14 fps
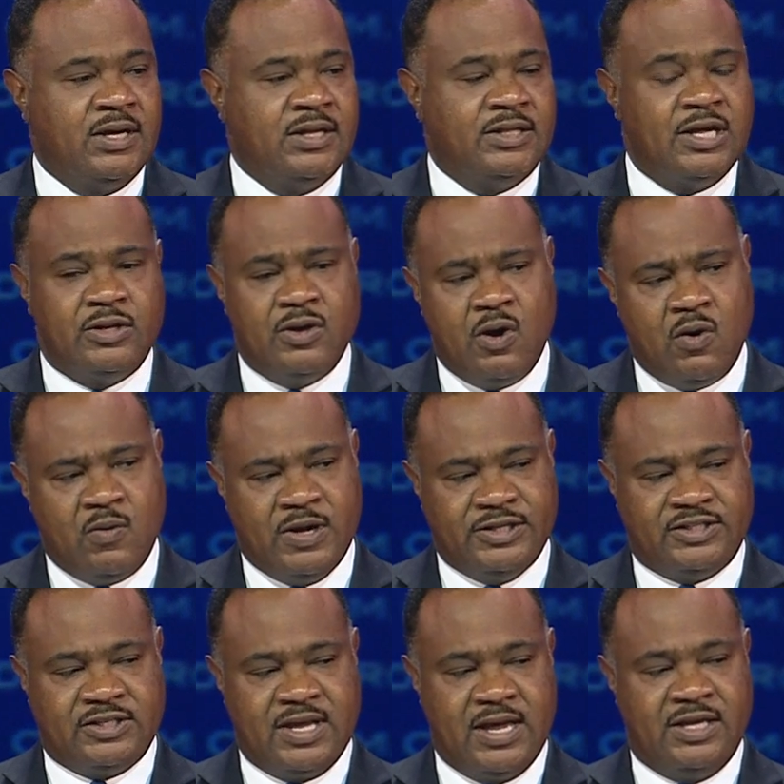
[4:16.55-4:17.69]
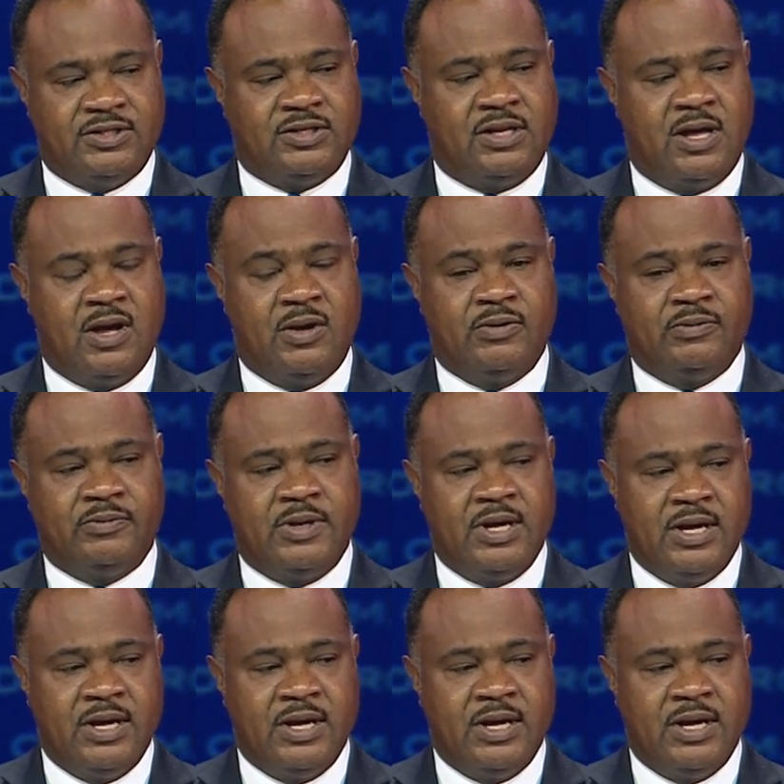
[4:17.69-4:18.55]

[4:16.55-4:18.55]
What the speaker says: that no one stands alone,